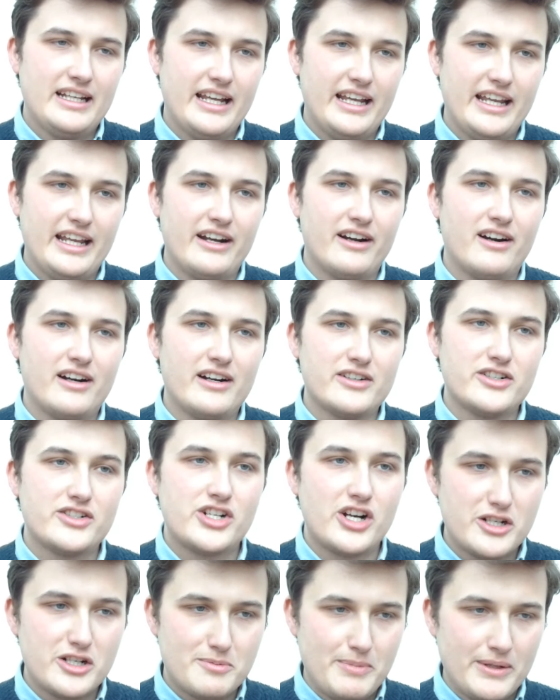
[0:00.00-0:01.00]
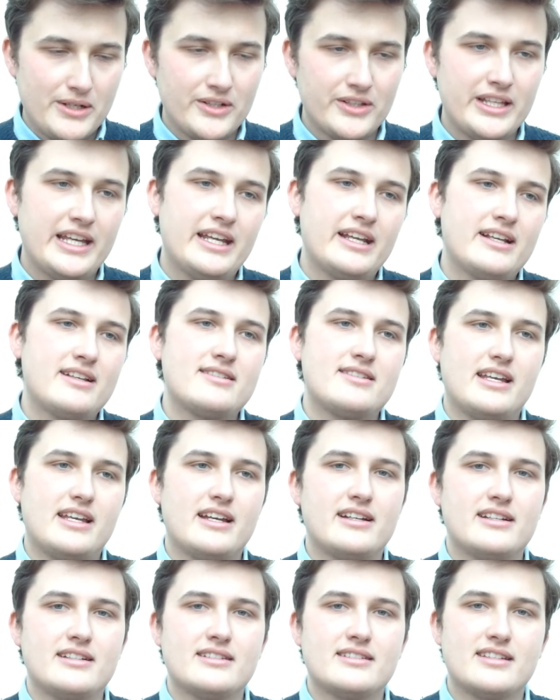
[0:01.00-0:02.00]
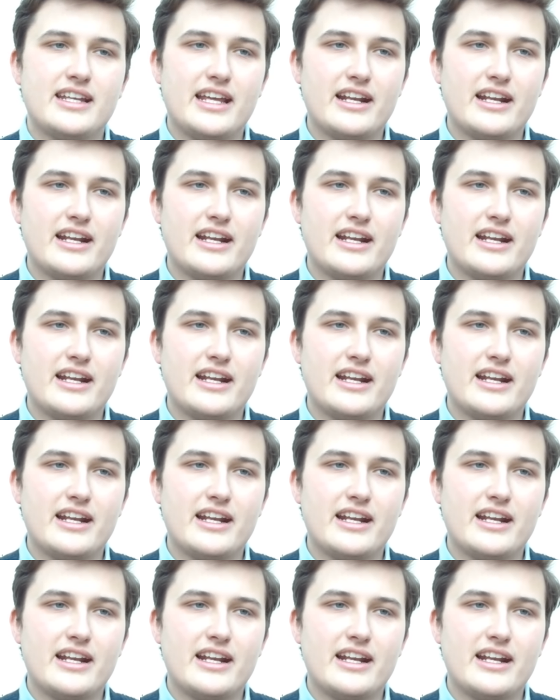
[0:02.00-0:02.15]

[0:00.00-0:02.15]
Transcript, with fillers: in our church buildings and